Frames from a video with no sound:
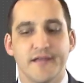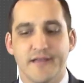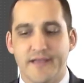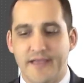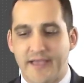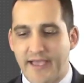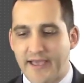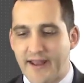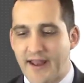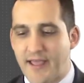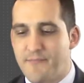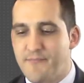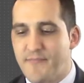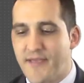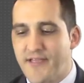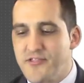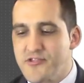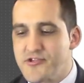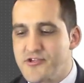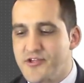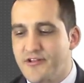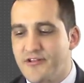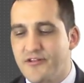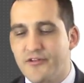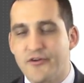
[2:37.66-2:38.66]
And I
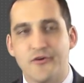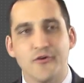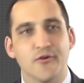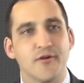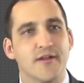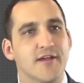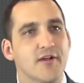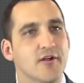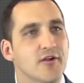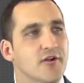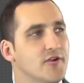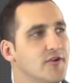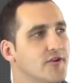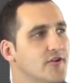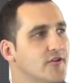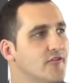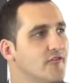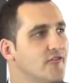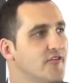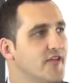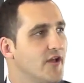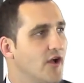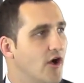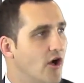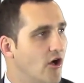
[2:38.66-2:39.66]
mentioned earlier
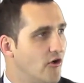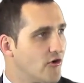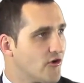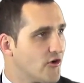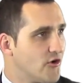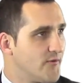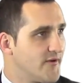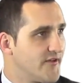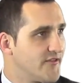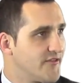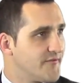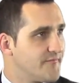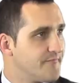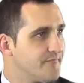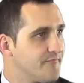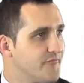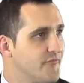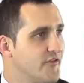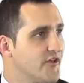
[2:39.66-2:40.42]
the algorithm,